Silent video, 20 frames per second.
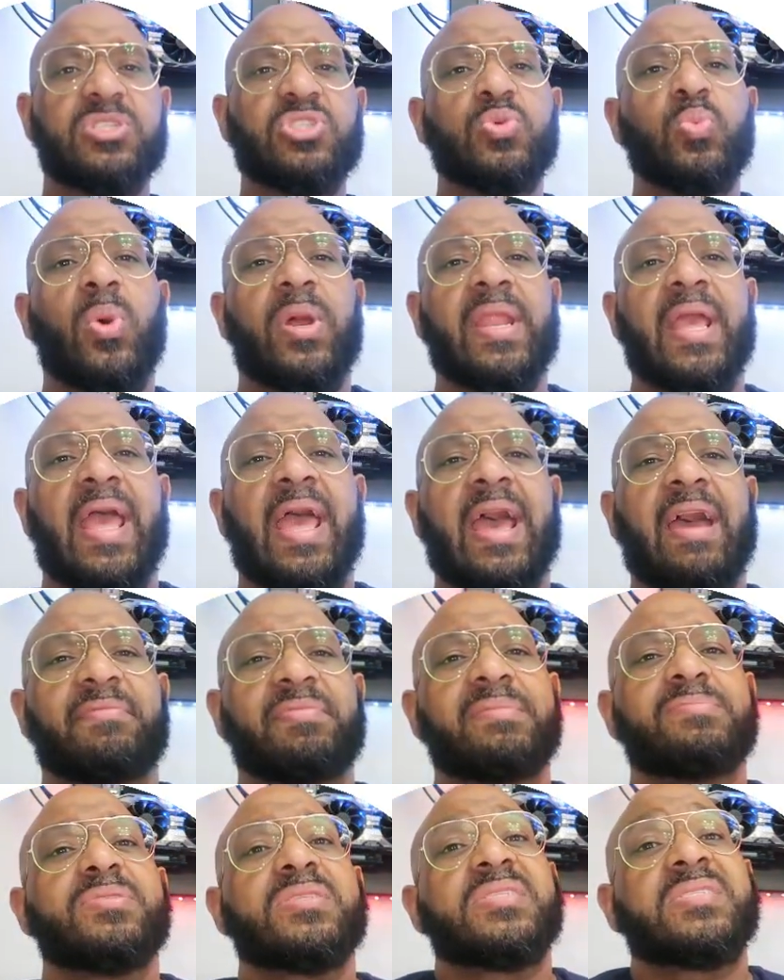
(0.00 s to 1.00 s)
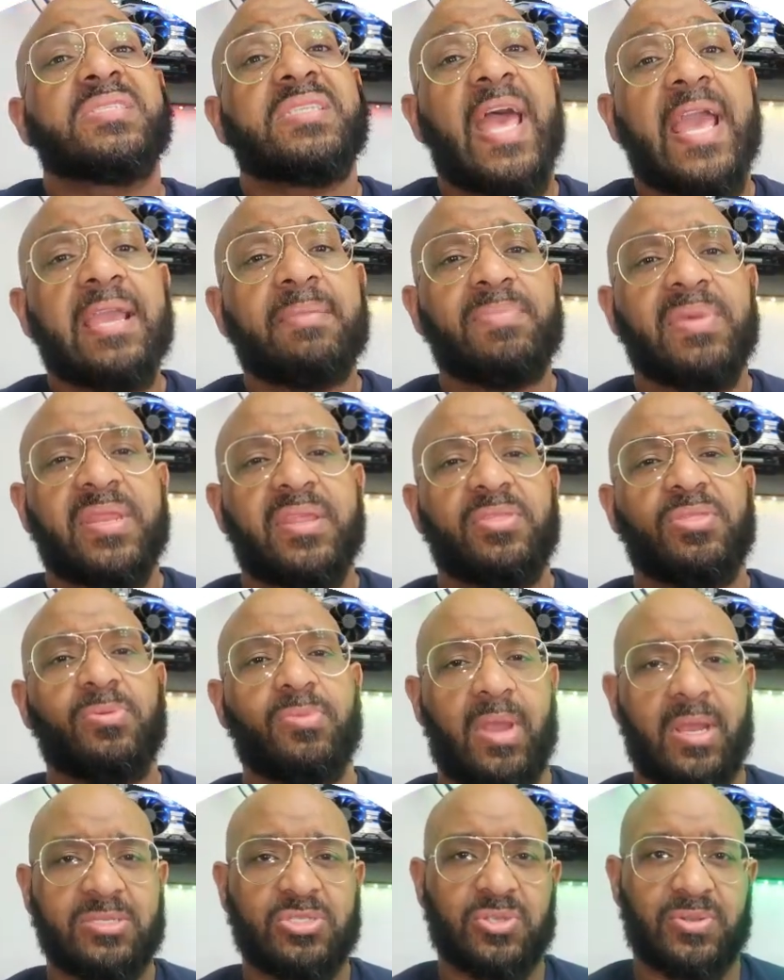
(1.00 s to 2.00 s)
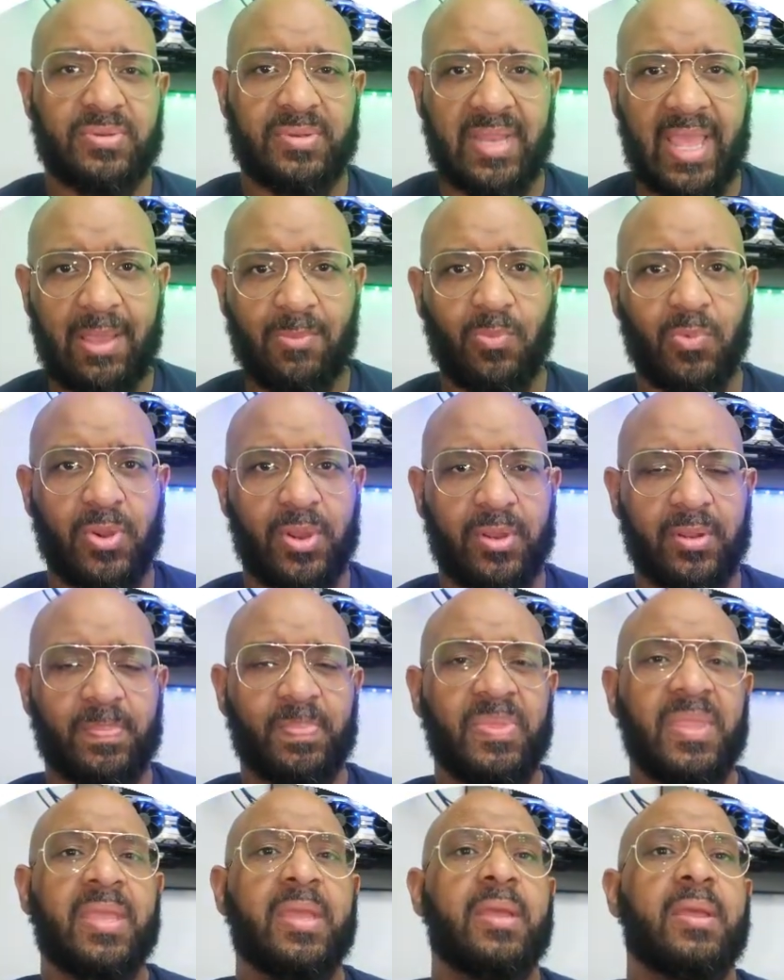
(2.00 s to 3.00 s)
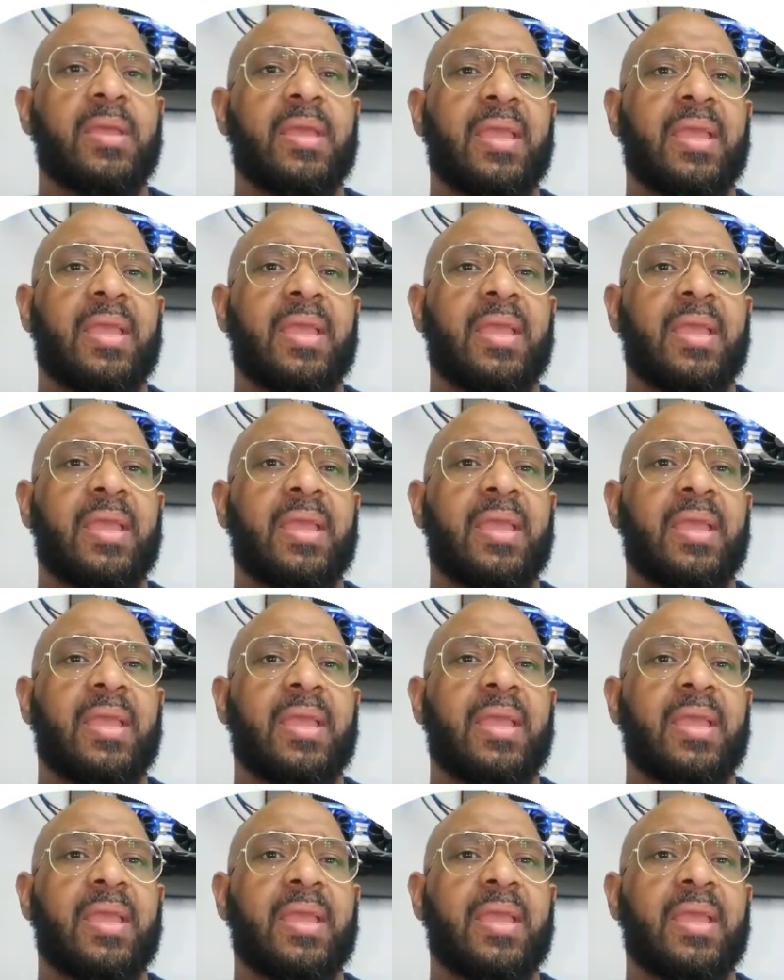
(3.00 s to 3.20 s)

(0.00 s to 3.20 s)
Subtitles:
but you want to have them segmented throughout your network.